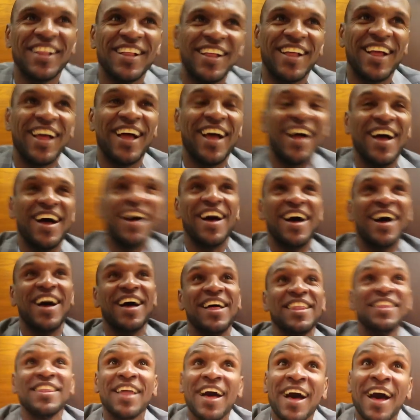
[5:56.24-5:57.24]

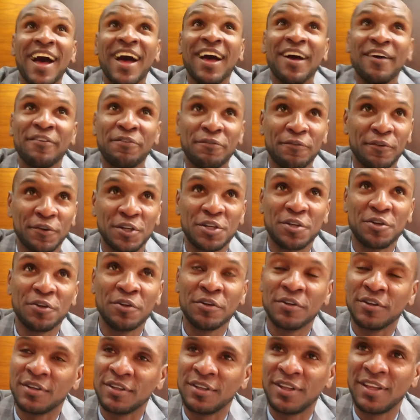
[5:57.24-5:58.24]
Ah, for sure.